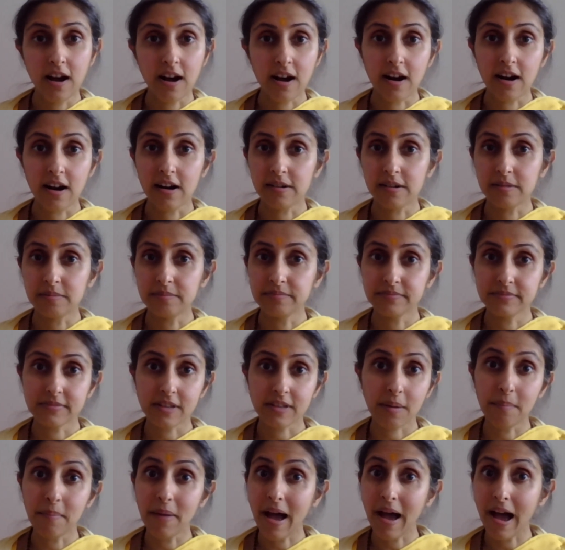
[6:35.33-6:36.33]
a
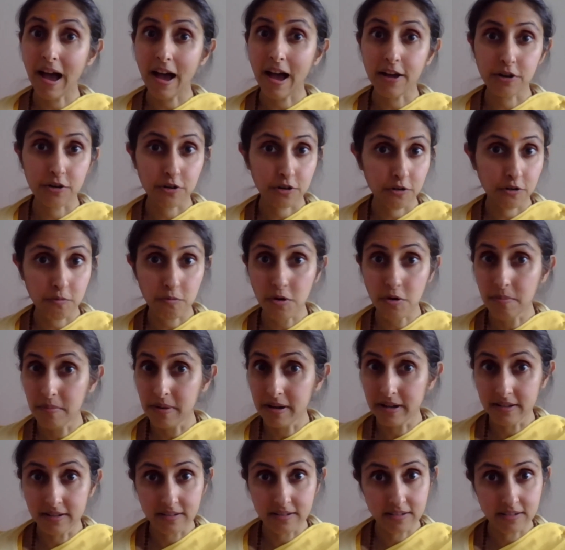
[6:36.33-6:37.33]
man or a
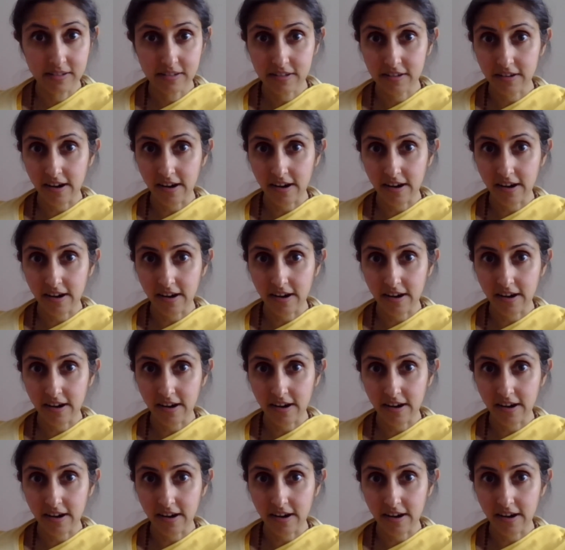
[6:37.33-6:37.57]
woman.